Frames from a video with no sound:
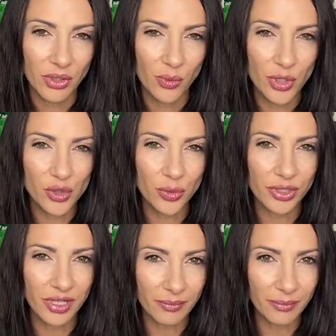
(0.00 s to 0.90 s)
which would
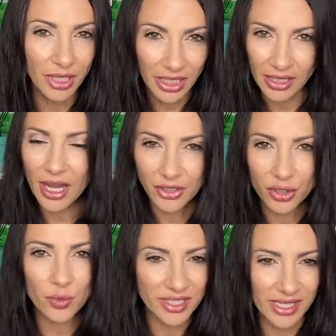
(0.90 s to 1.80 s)
mean
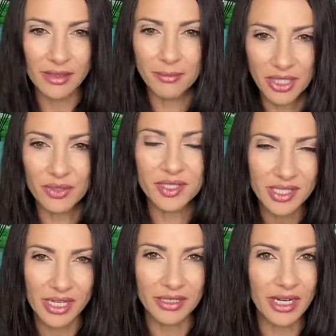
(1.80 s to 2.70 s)
Hunter was in the middle
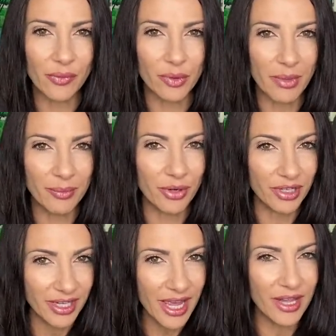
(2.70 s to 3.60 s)
seat. Now remember
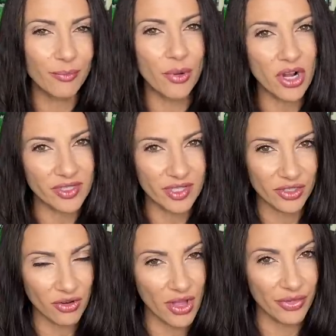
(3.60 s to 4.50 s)
again, boxes
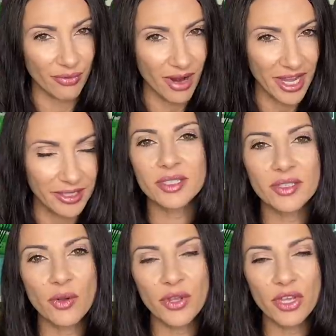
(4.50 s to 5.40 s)
are on the right.
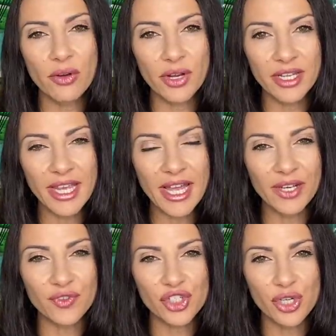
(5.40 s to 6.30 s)
So here again,
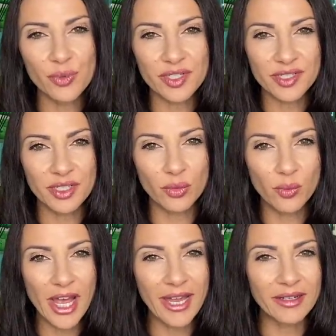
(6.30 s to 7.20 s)
if she was still
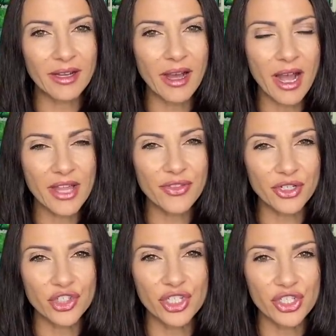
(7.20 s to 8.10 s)
wet, I
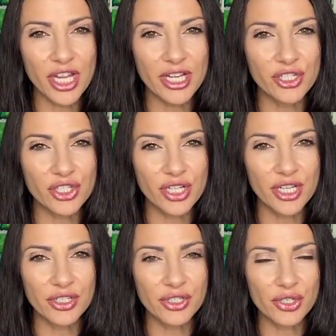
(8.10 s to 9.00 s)
thought she changed
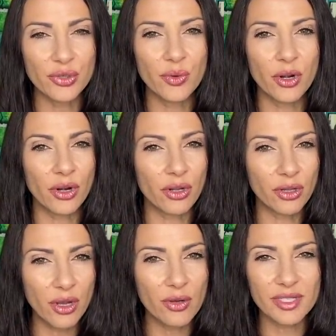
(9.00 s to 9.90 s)
into her
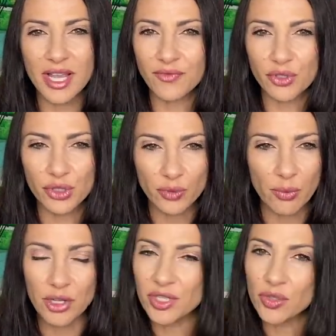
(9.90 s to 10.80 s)
clothes after
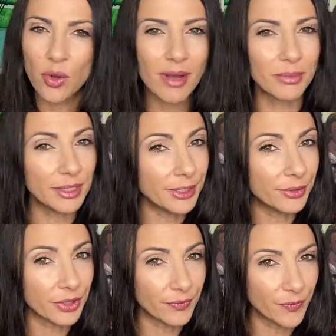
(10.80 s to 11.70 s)
swimming, so I'm a
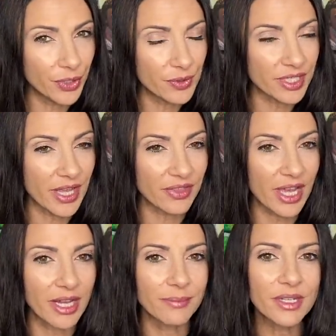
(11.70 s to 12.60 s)
little confused at
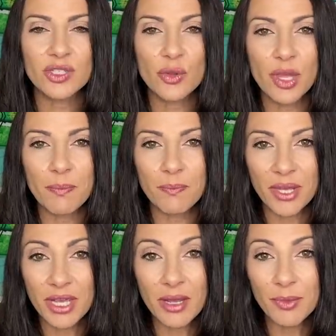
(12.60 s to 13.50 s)
that. So they
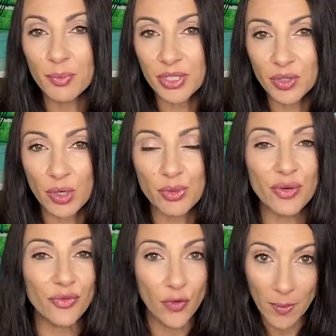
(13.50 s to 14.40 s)
pick up the
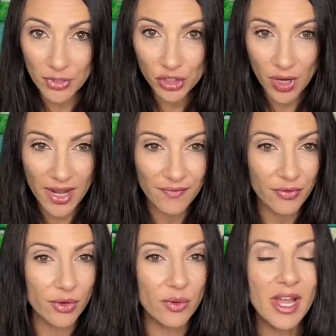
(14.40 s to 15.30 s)
prescription from the drive
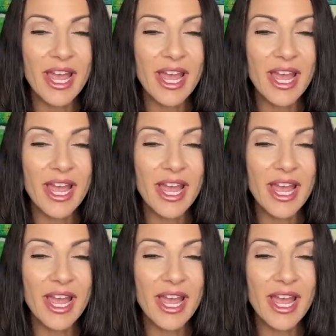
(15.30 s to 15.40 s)
through